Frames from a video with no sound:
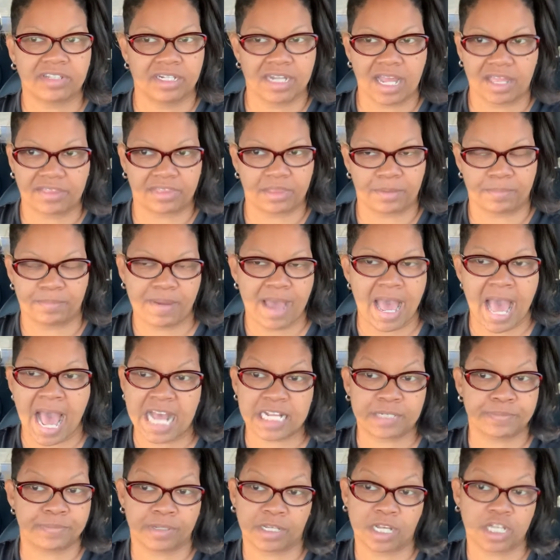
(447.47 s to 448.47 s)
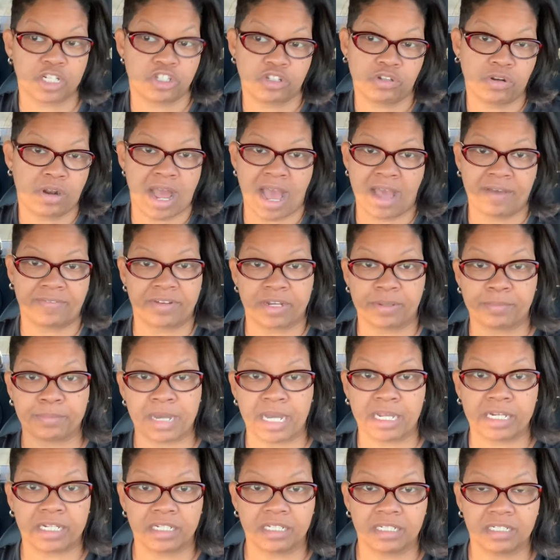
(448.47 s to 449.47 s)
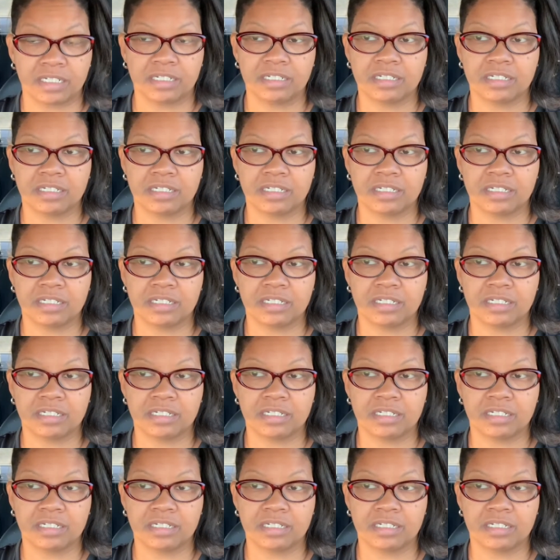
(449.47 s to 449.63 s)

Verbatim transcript: to let them pass because you don't have any money.